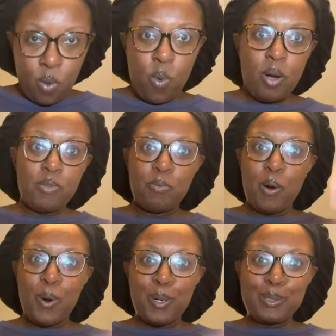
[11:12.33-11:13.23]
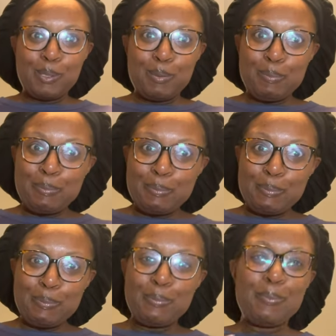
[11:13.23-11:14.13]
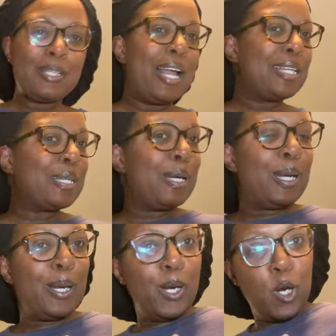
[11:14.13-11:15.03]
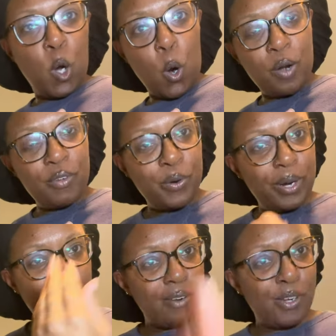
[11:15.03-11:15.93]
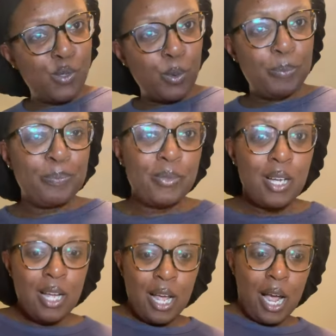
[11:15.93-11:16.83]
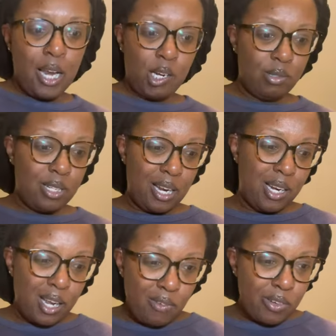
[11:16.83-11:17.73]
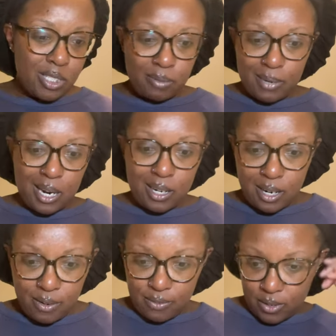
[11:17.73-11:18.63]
welcome to my world. As a hard of hearing individual, I don't say deaf because I'm not deaf.